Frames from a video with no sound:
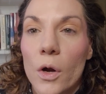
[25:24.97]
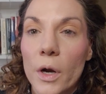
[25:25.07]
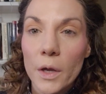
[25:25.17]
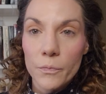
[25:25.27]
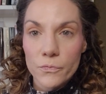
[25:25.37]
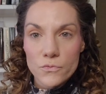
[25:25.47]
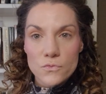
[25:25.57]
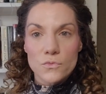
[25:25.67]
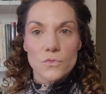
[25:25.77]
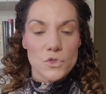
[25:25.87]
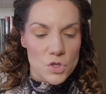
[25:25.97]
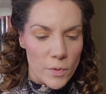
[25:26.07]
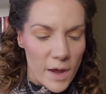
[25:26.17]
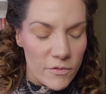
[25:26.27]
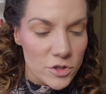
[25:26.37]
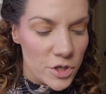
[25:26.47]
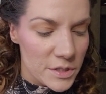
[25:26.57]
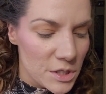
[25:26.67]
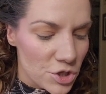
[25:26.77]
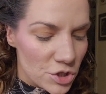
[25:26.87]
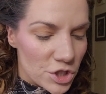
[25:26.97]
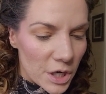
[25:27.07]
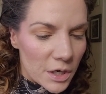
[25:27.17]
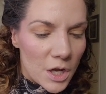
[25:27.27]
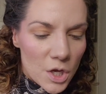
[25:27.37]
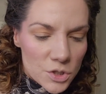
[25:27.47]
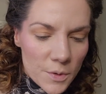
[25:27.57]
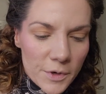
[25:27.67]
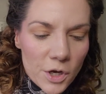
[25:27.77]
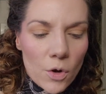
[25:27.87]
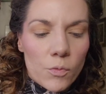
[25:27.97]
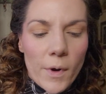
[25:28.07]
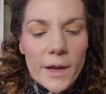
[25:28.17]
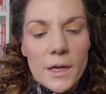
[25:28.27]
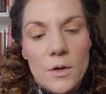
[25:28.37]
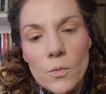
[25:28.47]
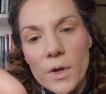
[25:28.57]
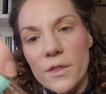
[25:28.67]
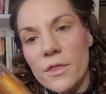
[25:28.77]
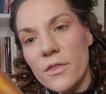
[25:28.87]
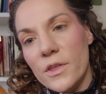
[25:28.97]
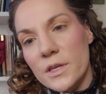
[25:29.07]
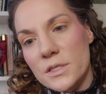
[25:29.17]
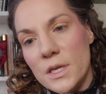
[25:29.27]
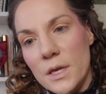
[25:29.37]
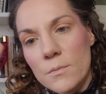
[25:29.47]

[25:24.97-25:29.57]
All right. So we have our transition shade. So I'm going to go right in with this